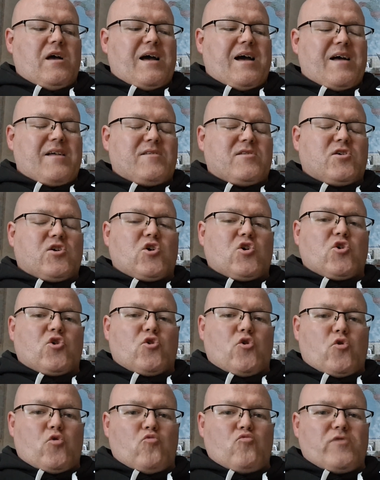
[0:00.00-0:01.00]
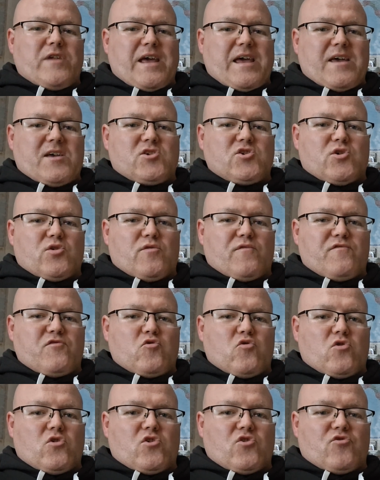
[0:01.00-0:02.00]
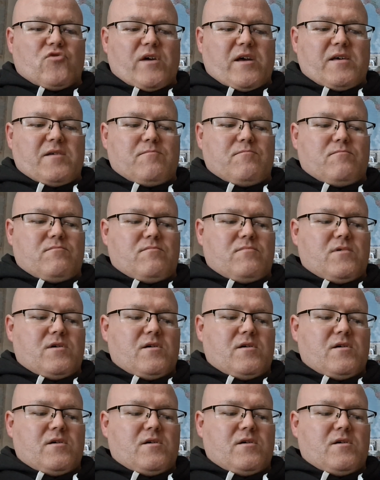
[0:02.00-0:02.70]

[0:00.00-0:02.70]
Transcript: and cruel nature of your crime.